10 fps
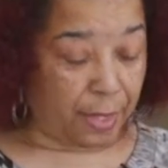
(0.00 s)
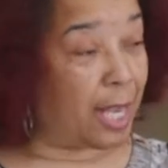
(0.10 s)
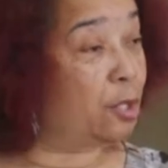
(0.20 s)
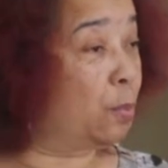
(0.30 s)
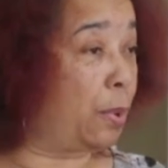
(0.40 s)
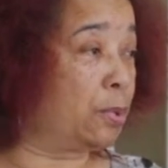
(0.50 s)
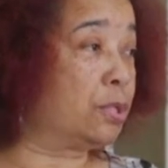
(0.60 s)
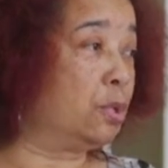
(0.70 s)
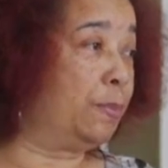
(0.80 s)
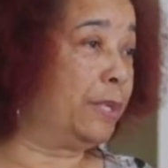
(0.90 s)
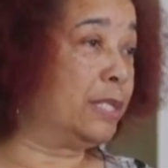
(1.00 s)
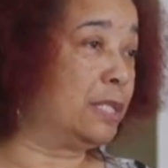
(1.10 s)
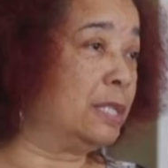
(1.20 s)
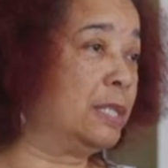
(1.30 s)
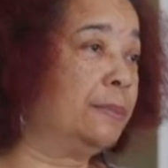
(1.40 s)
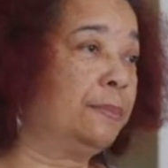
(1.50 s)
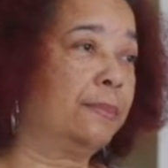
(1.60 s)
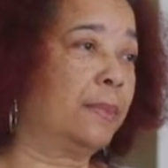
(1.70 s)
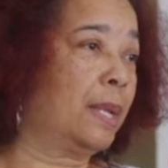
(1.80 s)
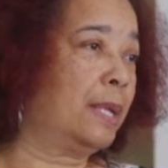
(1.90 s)
And your personal business,
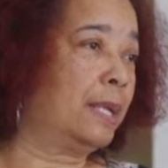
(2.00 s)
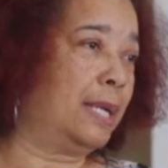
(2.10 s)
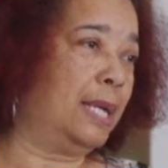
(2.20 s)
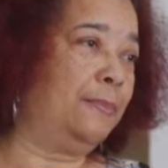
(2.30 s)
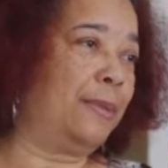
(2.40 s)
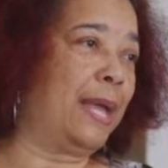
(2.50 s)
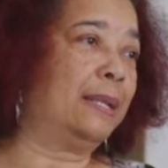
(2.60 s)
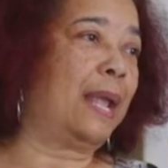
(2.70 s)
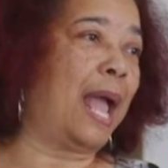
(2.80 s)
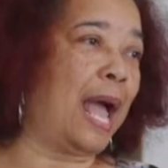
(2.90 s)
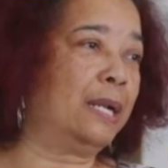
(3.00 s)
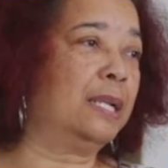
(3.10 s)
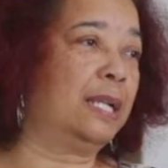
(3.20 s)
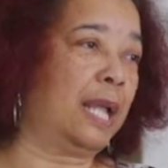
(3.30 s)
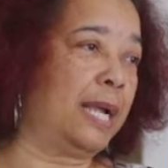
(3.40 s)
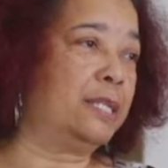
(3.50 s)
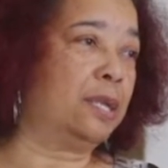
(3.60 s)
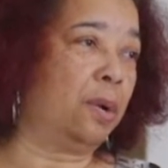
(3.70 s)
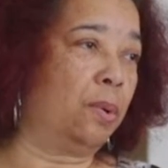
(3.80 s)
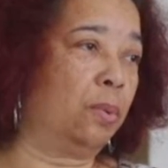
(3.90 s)
keep that out of the client's
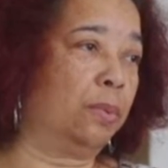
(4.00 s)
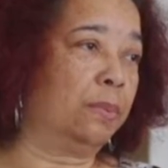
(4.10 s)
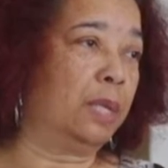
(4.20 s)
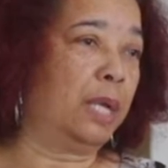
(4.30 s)
home